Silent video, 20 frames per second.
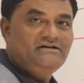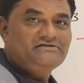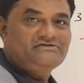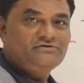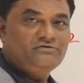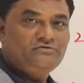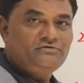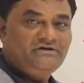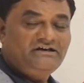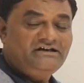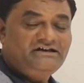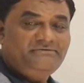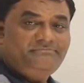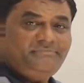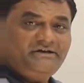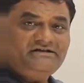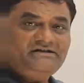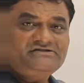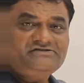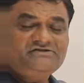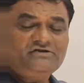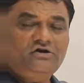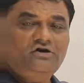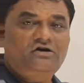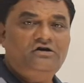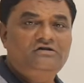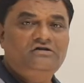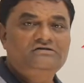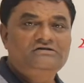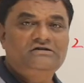So it depends
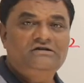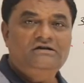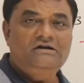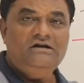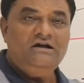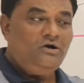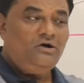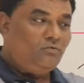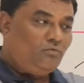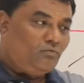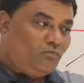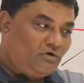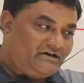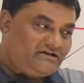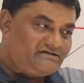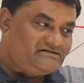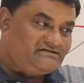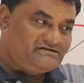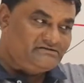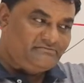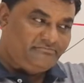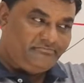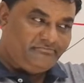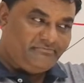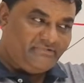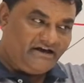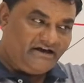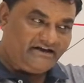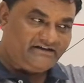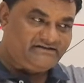on what is the
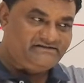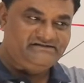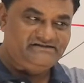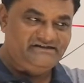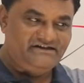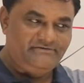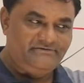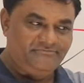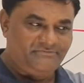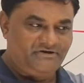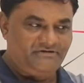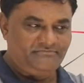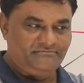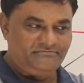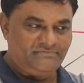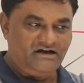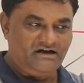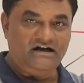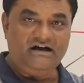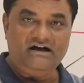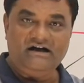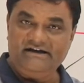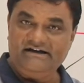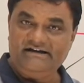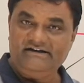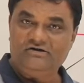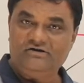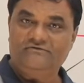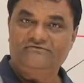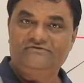maximum
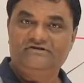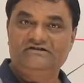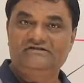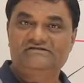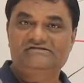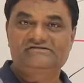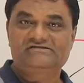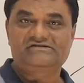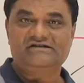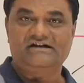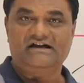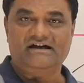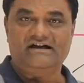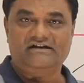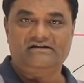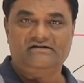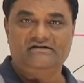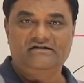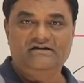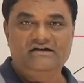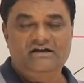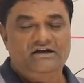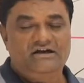height of the stack,